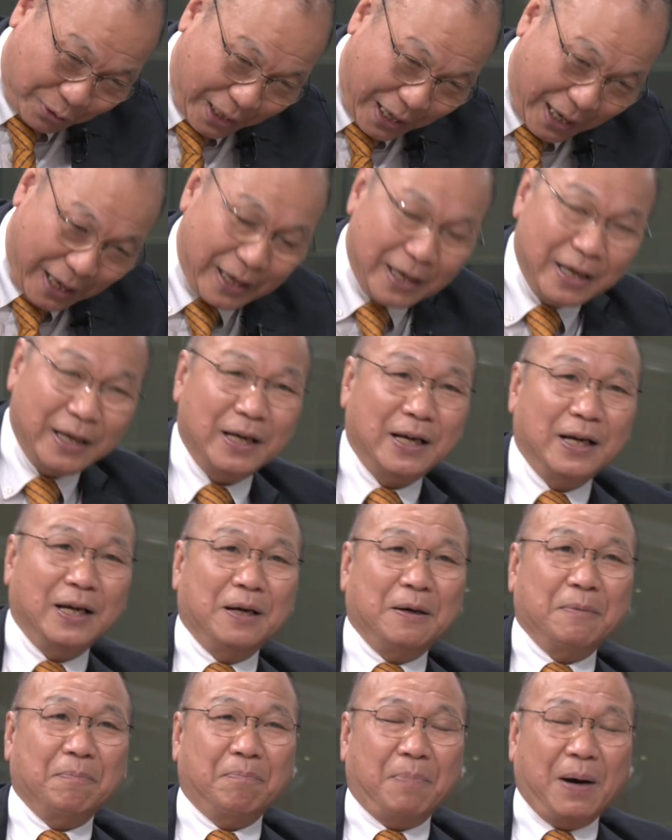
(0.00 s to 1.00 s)
that.
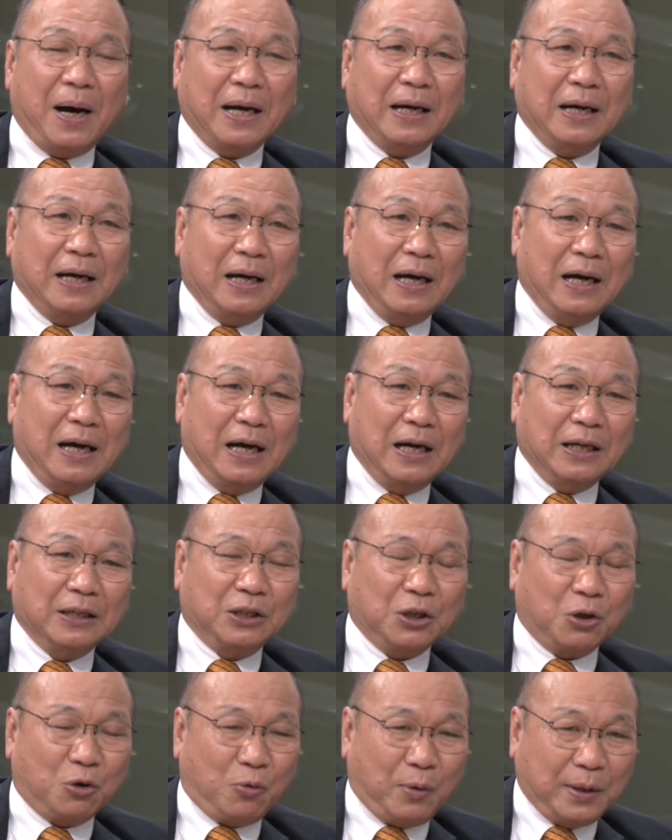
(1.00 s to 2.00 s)
But
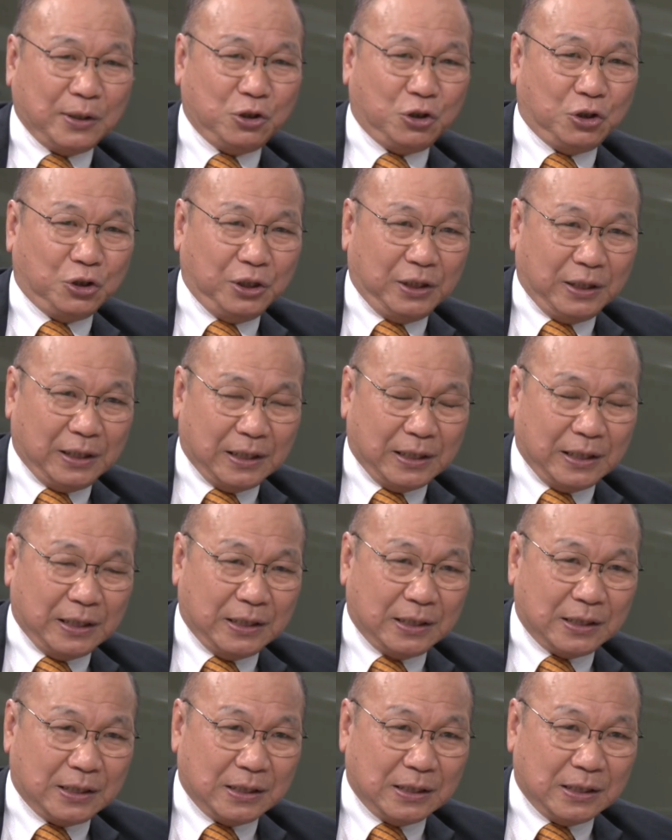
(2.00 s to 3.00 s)
the question
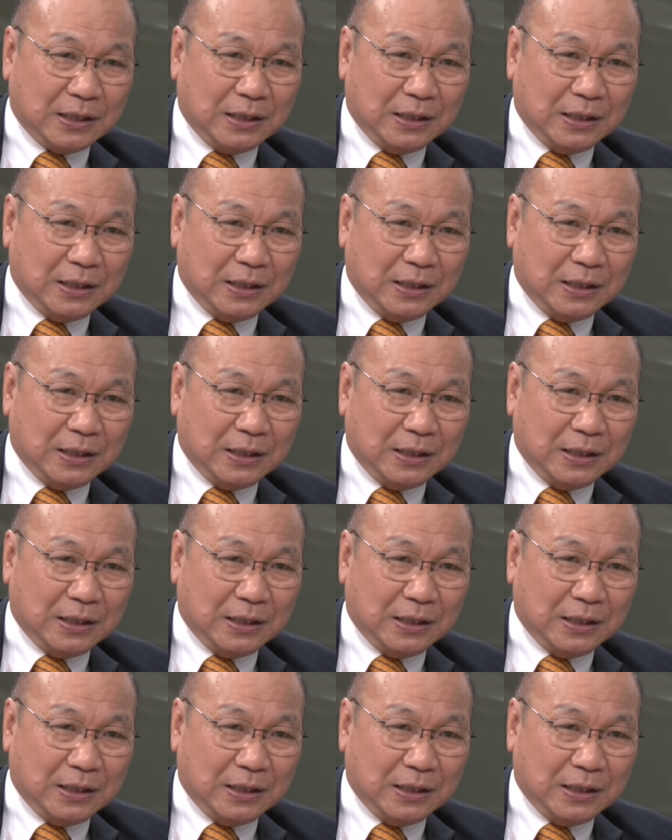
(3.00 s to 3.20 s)
is